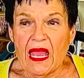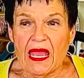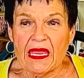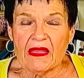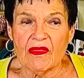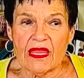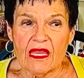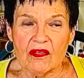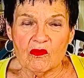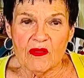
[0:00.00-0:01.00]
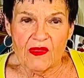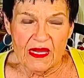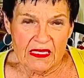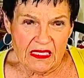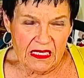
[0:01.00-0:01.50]
and then
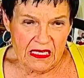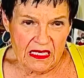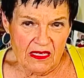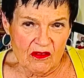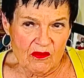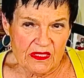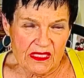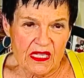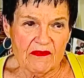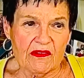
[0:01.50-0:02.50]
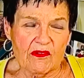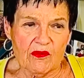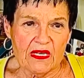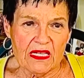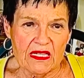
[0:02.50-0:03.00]
without getting or receiving the
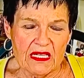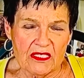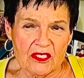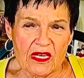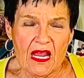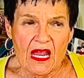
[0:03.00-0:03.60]
recognition.